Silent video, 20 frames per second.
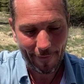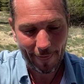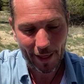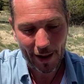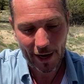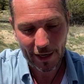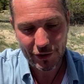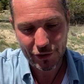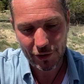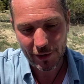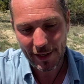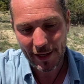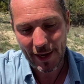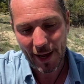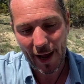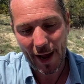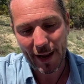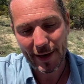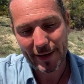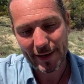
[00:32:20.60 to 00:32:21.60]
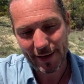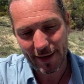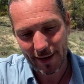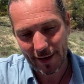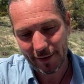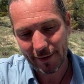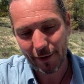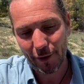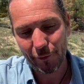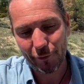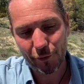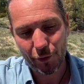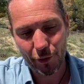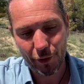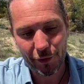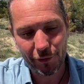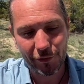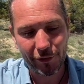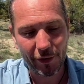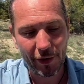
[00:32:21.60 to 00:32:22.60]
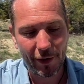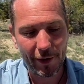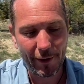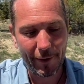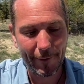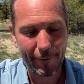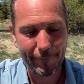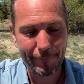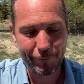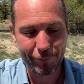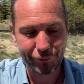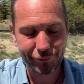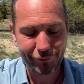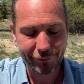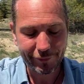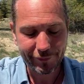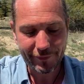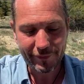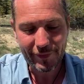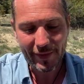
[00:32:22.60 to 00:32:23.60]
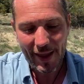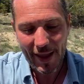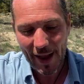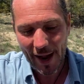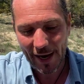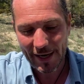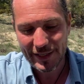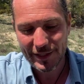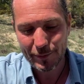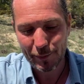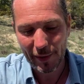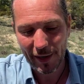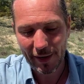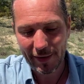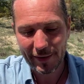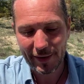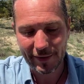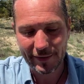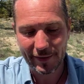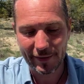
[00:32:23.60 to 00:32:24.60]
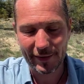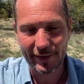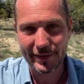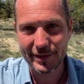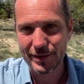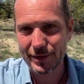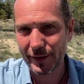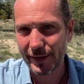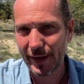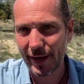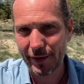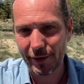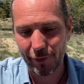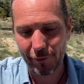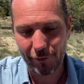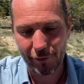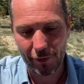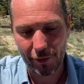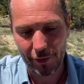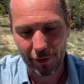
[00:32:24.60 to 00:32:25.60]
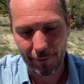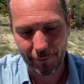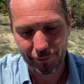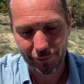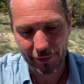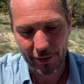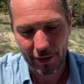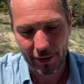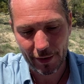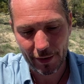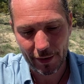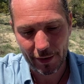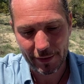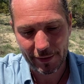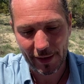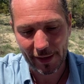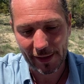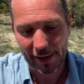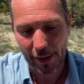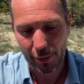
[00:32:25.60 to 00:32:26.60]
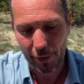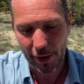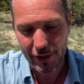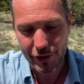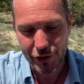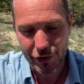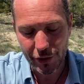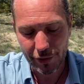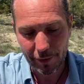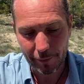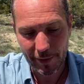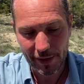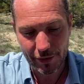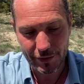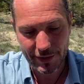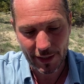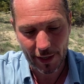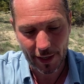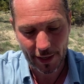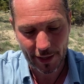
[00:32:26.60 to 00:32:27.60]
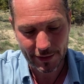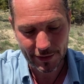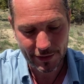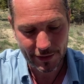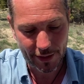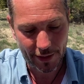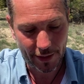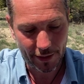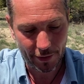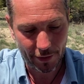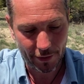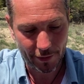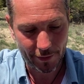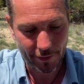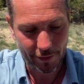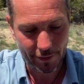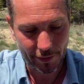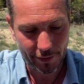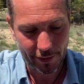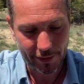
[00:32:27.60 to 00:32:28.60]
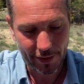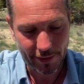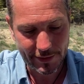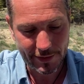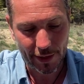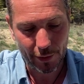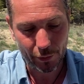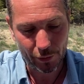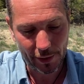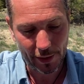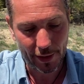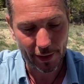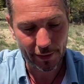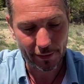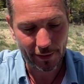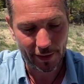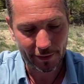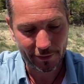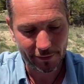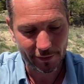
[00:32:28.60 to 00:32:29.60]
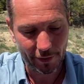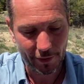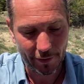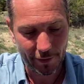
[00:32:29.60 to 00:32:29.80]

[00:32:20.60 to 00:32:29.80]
actually at the end, of course, I explained that it's a kind of declaration, because I say, yes, I would like that